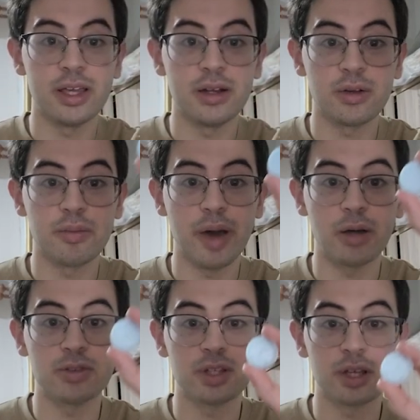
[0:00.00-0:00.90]
It'll
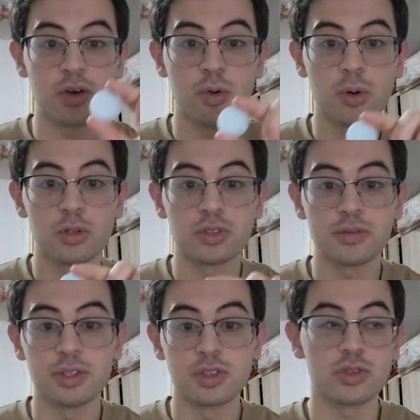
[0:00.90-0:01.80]
bounce on the corners
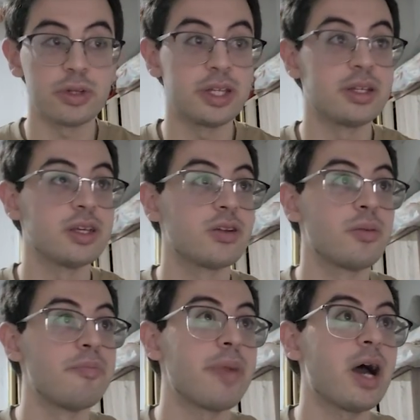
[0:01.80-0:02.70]
of the screen.
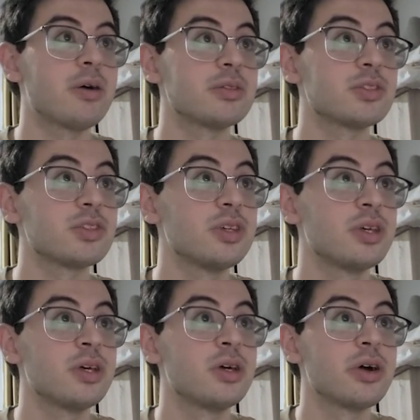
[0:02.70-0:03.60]
It'll bounce
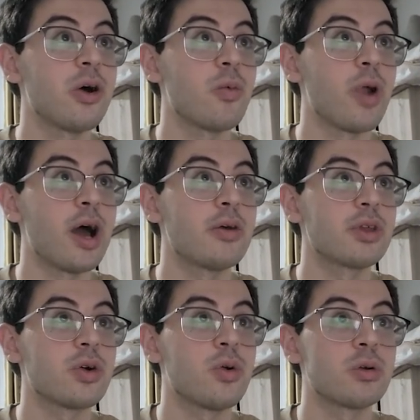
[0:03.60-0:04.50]
around
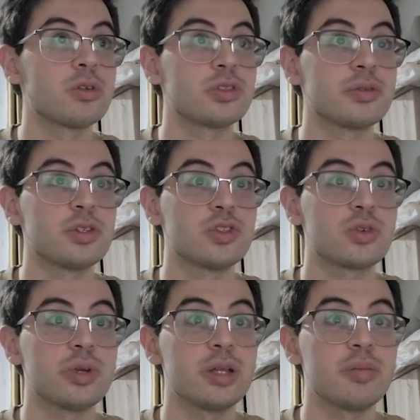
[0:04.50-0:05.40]
the corners of the
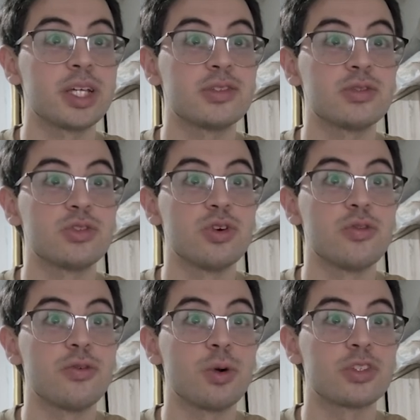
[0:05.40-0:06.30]
screen because there's no
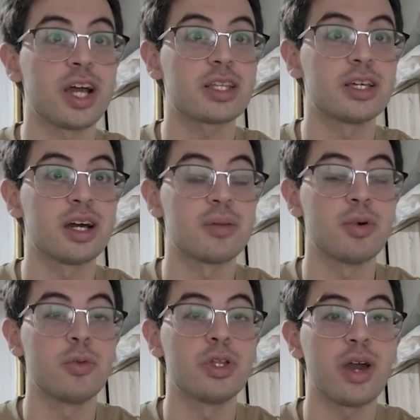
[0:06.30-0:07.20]
force acting on it.
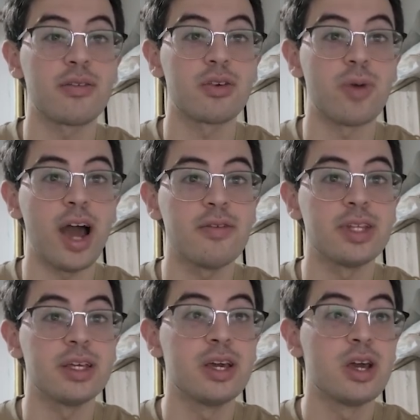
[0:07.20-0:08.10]
But when you have
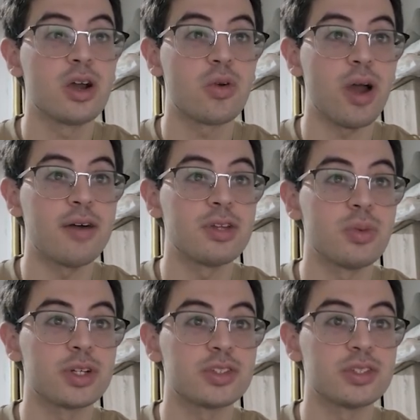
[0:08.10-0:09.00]
gravity
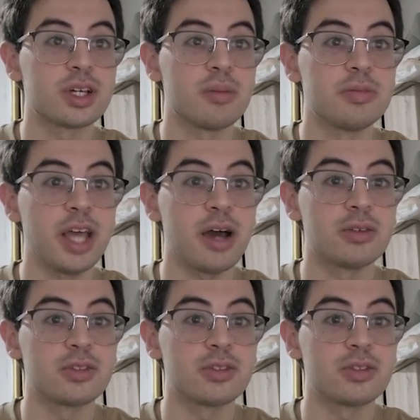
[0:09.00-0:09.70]
wants it to come down.